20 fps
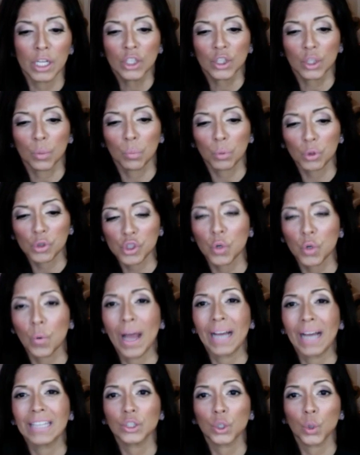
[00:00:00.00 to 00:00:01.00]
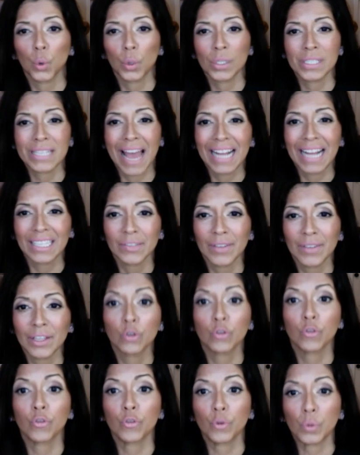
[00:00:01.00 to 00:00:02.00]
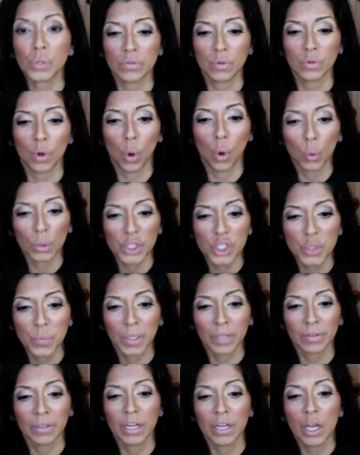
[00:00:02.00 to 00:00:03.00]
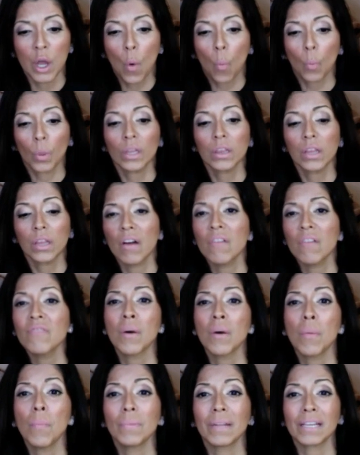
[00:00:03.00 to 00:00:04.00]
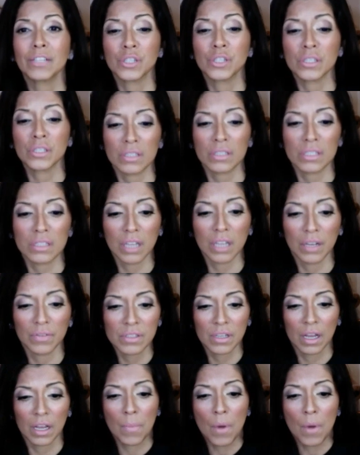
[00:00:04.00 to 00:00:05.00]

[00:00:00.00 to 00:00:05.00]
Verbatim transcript: Number two, ask the Lord to activate the fruits of the Holy Spirit. We love them like Jesus loves them.